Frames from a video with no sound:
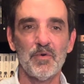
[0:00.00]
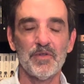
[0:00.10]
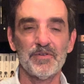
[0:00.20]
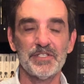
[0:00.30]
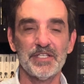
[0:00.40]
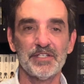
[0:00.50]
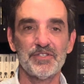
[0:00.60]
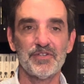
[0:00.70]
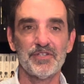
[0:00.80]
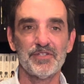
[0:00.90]
Well, there's
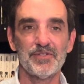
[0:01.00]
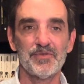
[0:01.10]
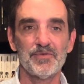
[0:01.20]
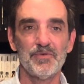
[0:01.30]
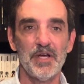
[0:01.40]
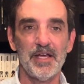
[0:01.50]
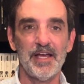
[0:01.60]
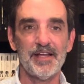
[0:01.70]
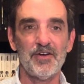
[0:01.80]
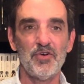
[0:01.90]
things you can do
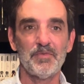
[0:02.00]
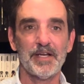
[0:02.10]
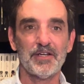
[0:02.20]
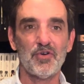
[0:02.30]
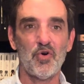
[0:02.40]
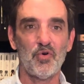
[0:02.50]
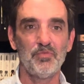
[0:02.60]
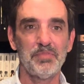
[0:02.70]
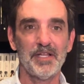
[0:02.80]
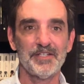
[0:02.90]
at home, like
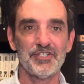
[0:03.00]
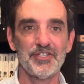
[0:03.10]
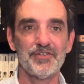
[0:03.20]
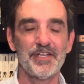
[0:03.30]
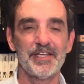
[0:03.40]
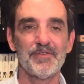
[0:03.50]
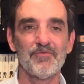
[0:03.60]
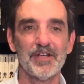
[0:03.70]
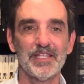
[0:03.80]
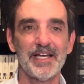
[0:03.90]
cold plunging. You can get
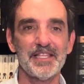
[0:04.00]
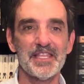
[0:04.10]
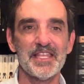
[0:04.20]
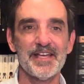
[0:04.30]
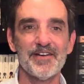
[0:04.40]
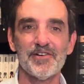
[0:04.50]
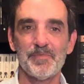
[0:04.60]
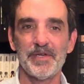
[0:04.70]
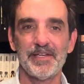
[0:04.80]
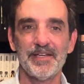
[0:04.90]
red light
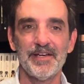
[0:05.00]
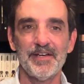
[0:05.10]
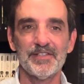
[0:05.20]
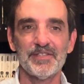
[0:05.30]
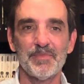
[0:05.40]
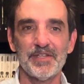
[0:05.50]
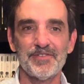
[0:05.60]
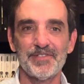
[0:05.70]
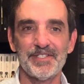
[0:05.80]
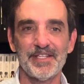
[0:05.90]
therapy, some
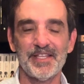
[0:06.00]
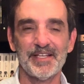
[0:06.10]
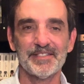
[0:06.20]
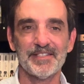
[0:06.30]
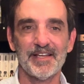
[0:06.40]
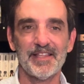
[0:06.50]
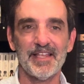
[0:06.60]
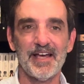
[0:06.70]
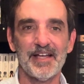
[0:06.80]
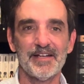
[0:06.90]
interesting things like
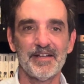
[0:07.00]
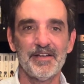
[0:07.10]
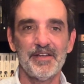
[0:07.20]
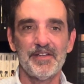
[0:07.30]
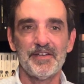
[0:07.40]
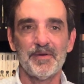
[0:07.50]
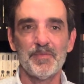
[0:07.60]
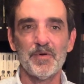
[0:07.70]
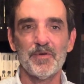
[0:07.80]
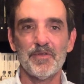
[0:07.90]
that.
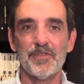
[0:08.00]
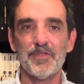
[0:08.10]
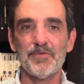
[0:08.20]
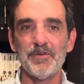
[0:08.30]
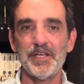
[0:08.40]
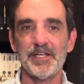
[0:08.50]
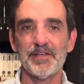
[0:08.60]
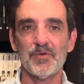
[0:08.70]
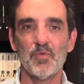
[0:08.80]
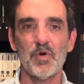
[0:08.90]
Number
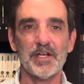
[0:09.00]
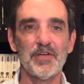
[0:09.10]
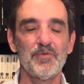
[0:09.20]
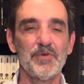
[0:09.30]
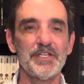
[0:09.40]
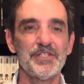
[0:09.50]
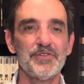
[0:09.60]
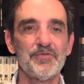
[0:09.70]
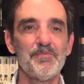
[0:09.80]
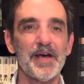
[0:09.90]
three, what can we
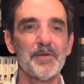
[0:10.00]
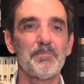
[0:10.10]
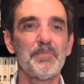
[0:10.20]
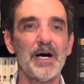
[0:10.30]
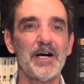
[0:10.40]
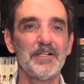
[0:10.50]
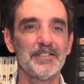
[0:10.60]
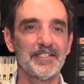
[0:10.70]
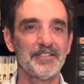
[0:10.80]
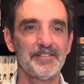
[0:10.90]
do
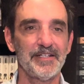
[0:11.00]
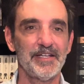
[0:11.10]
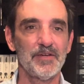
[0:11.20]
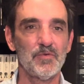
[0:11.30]
metabolically?